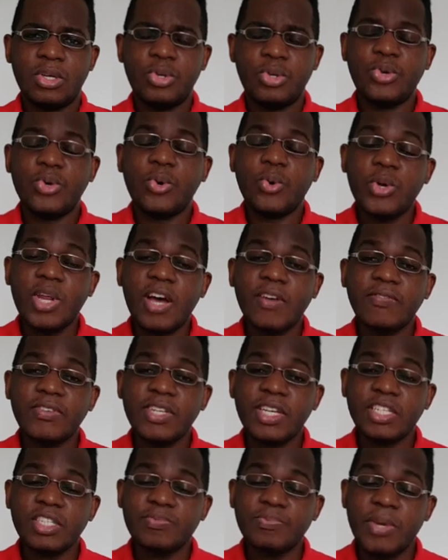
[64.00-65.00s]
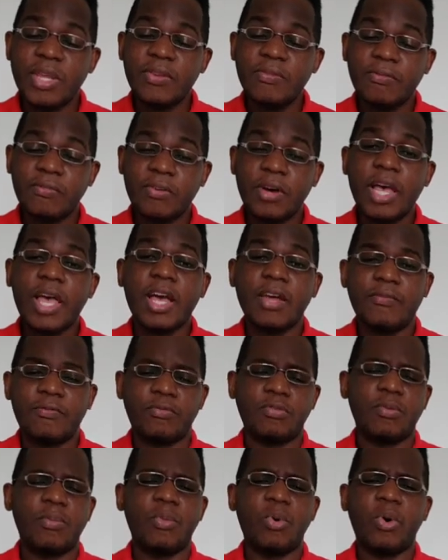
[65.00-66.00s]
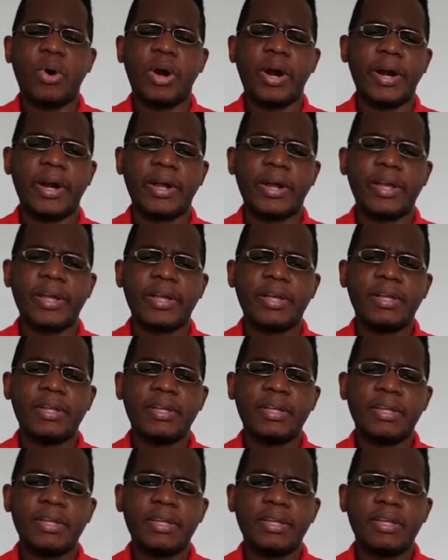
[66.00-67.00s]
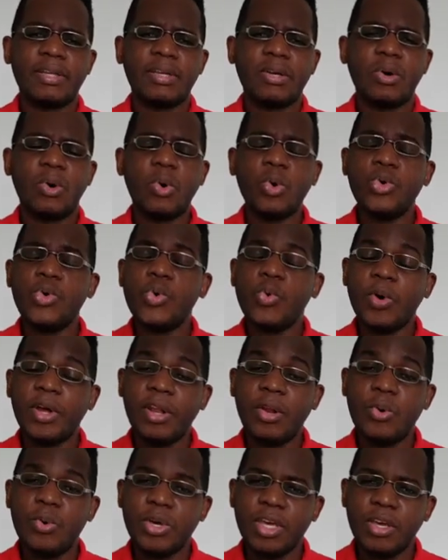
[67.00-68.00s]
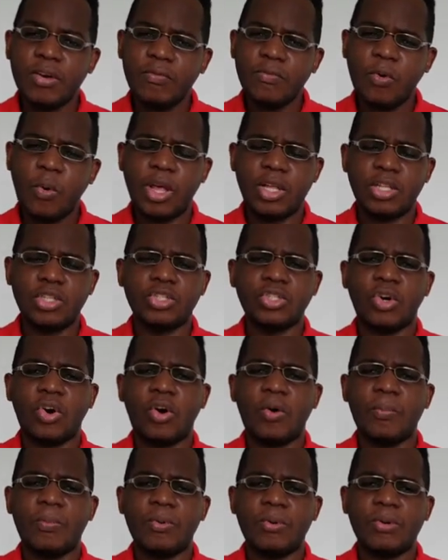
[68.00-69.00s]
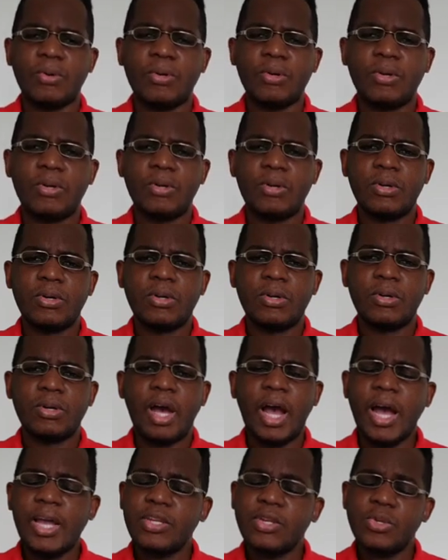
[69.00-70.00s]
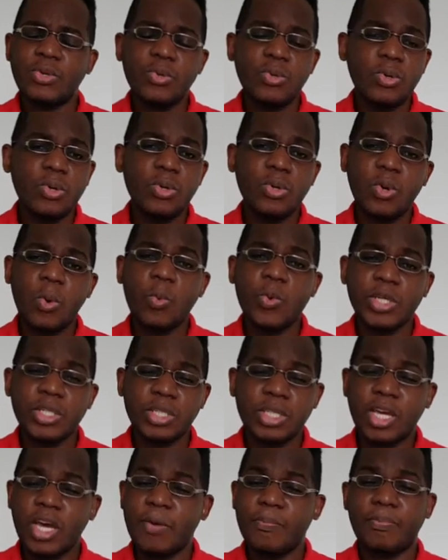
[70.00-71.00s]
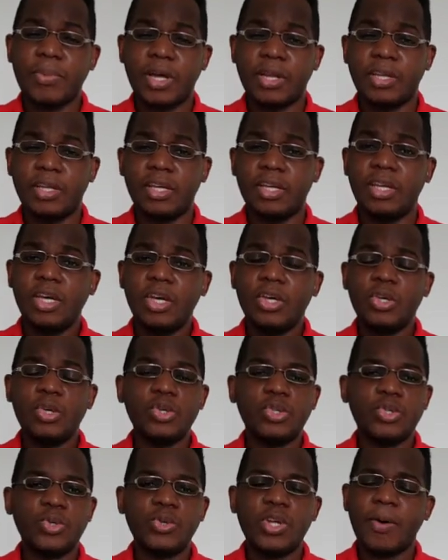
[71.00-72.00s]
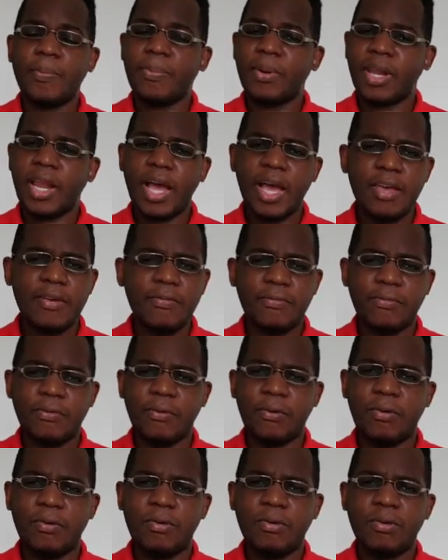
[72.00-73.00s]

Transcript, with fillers: You could have just been fired from work. Or you are looking for a job. And you do not know which company you should apply for.